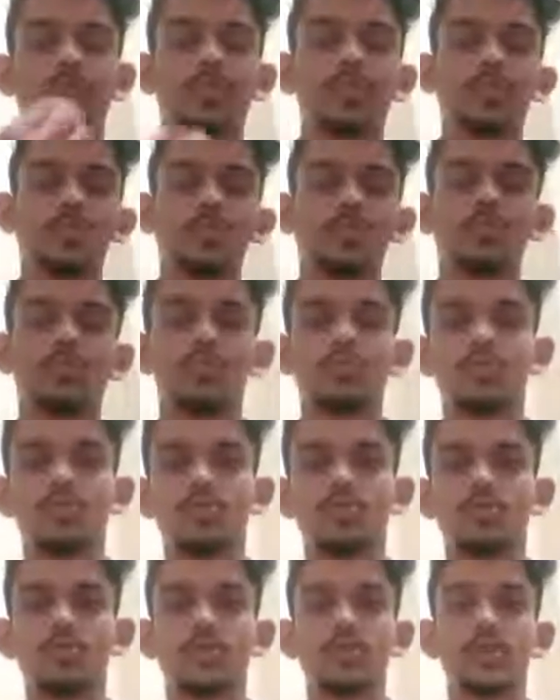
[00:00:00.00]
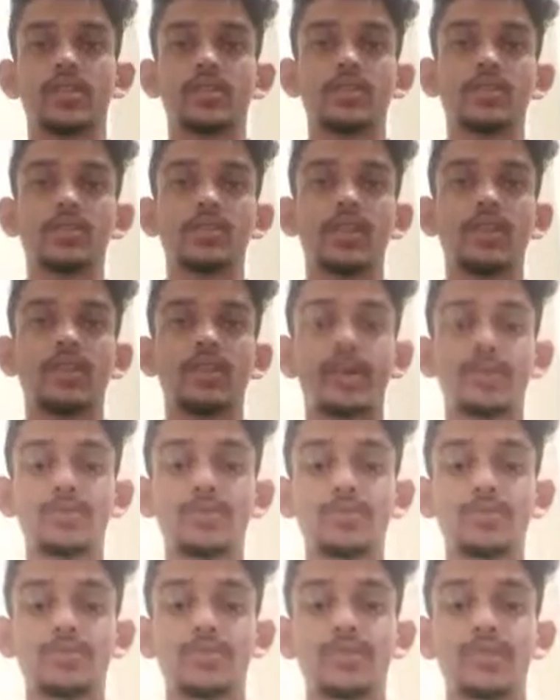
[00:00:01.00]
So what is Java
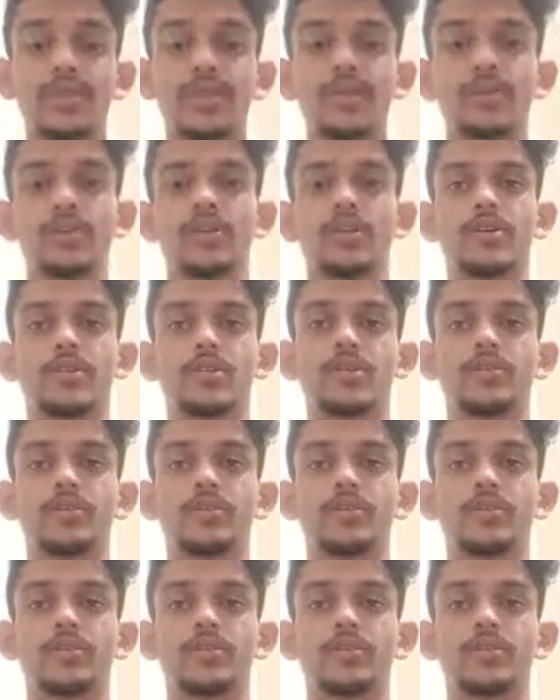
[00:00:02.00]
exception keyword?